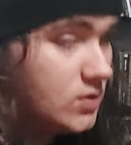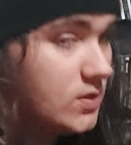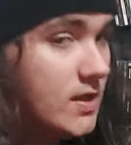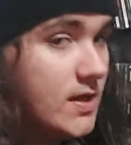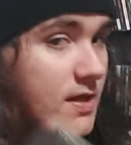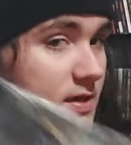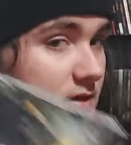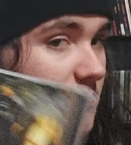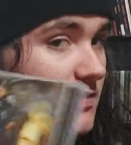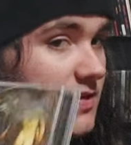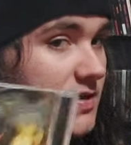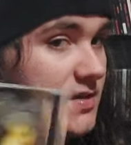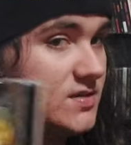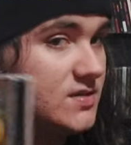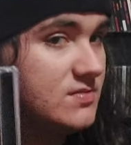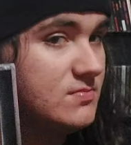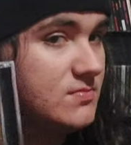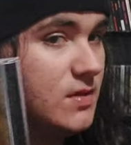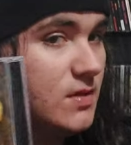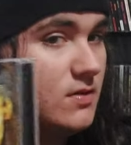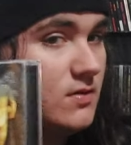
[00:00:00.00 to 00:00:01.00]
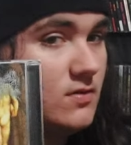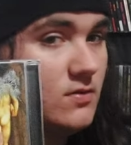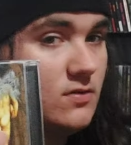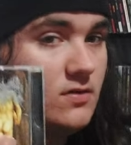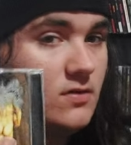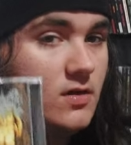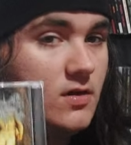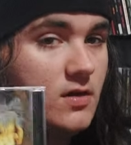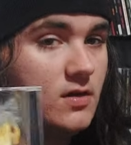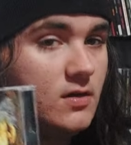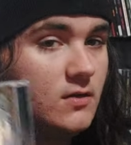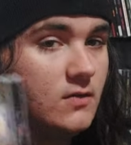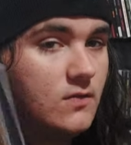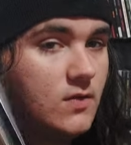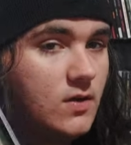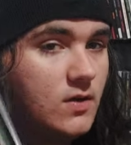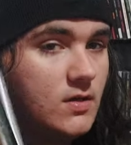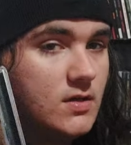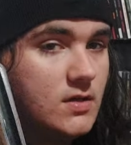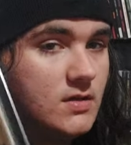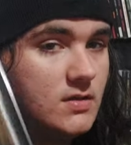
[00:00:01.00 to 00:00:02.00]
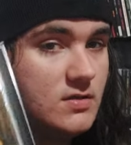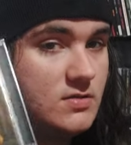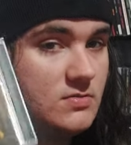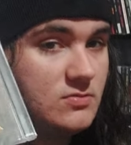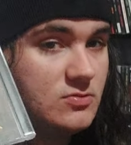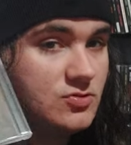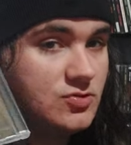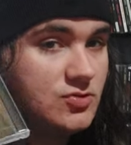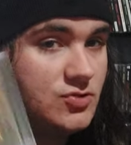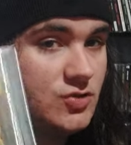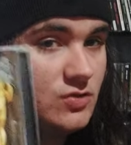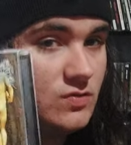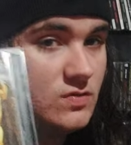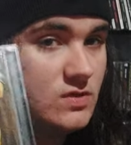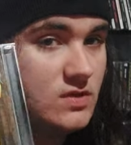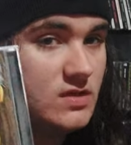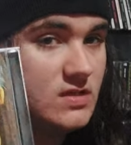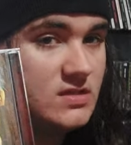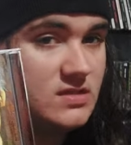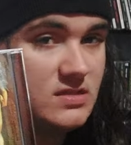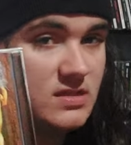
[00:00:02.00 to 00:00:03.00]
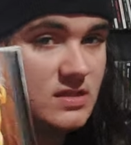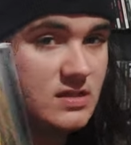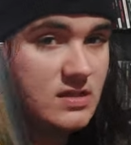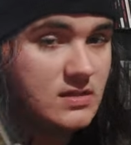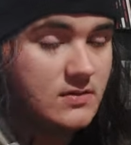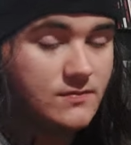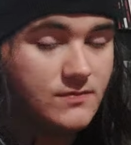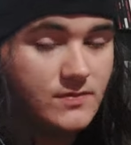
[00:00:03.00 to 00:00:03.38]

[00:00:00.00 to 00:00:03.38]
glad Classy Metal uh, Lonnie showed this in a